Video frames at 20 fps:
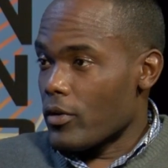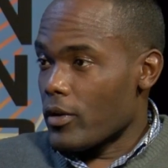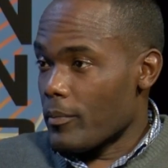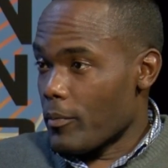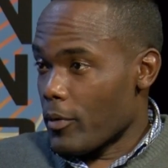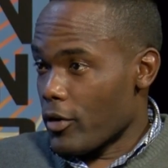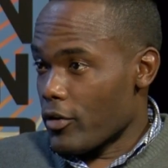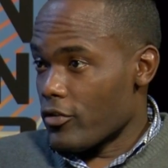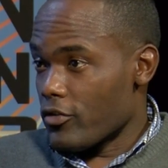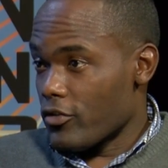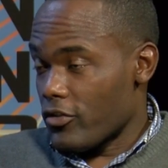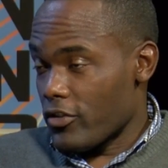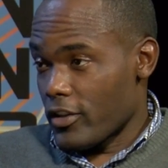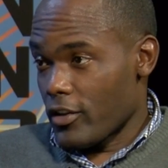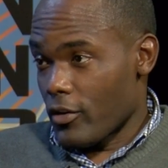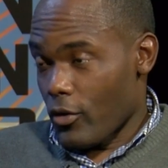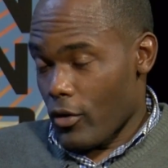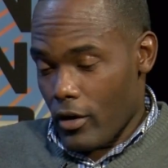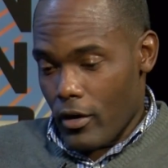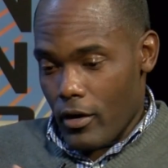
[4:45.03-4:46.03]
emergency
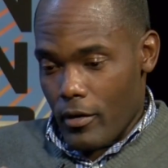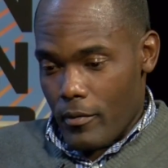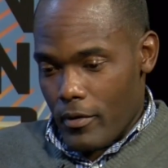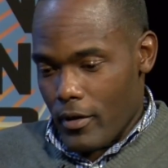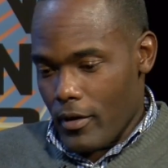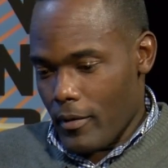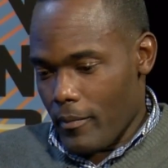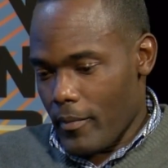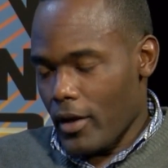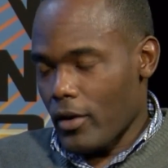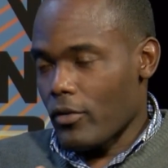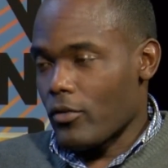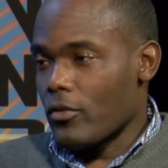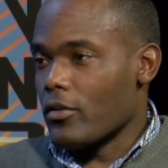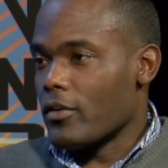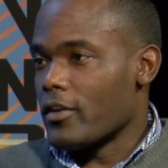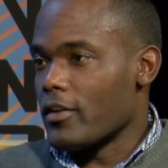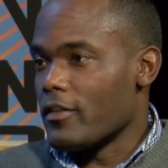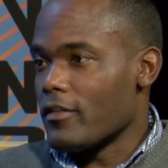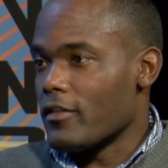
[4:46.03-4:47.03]
or medical
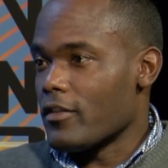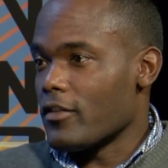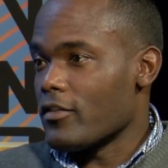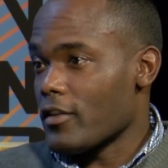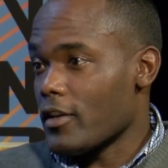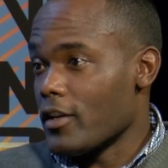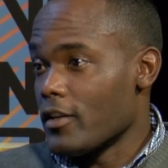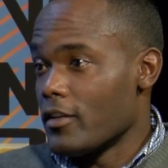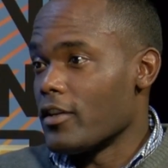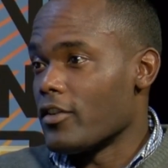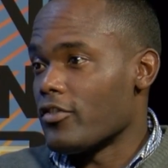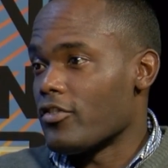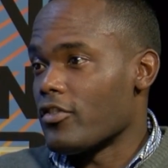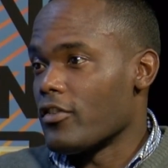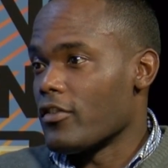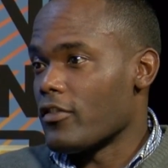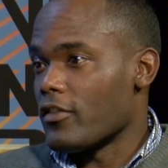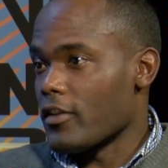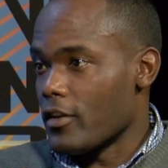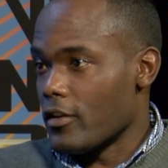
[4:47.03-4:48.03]

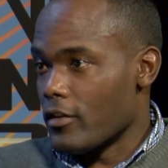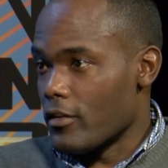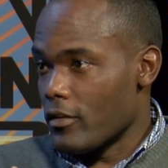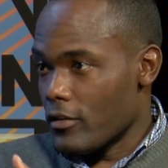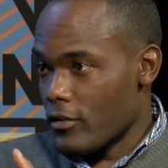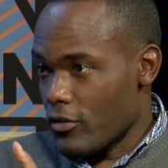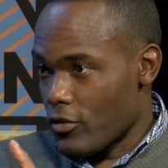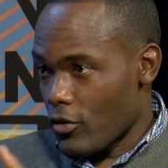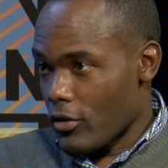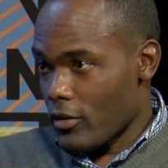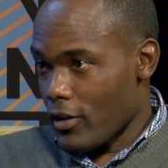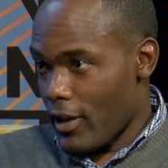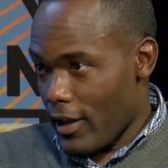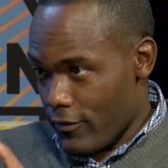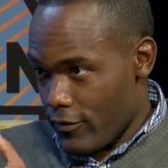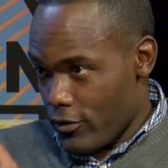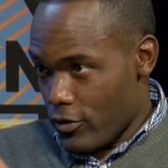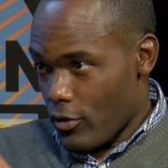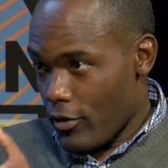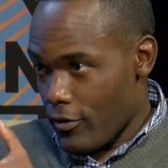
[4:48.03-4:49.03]
conditions in your
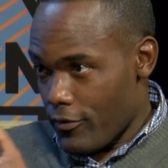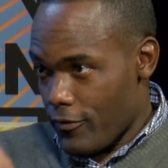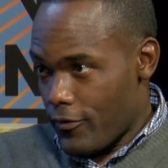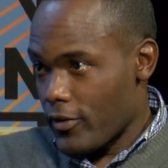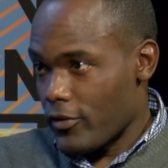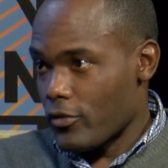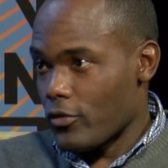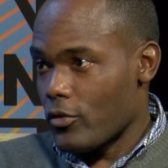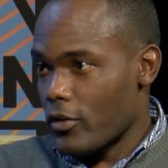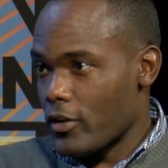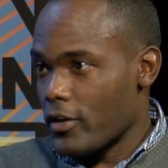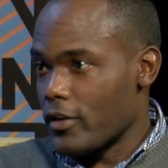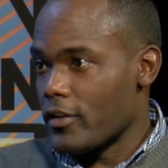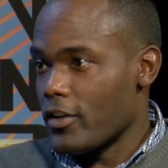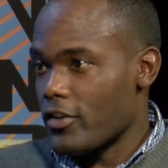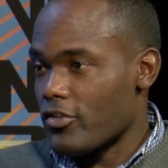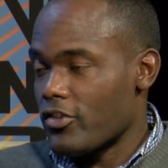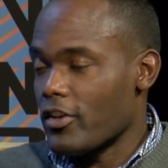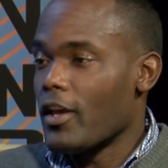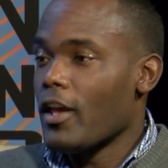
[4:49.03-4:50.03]
life, your physical
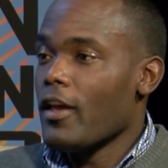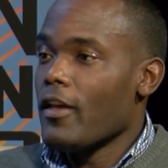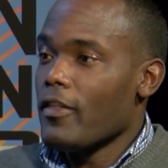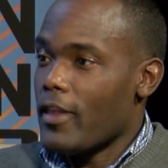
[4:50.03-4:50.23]
condition,